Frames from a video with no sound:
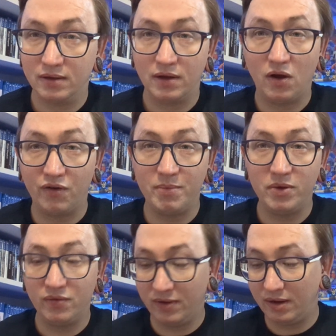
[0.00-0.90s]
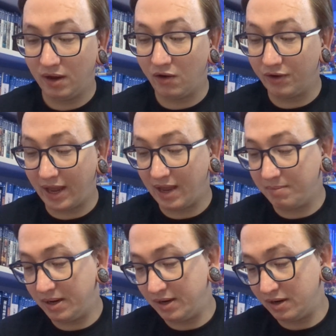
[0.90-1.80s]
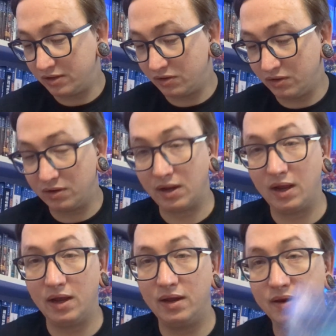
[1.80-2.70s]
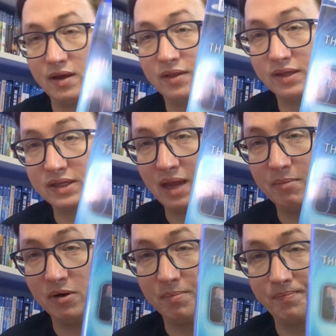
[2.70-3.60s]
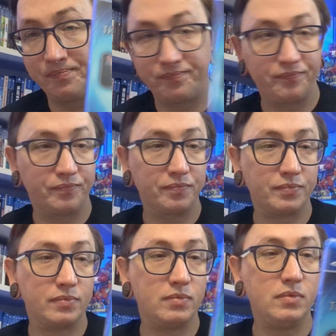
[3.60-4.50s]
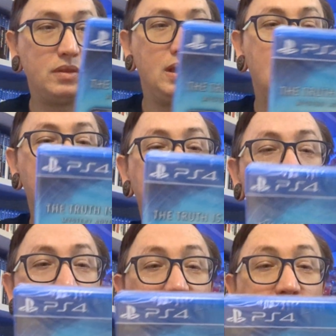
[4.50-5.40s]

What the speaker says: horror gaming talk, and this came up, and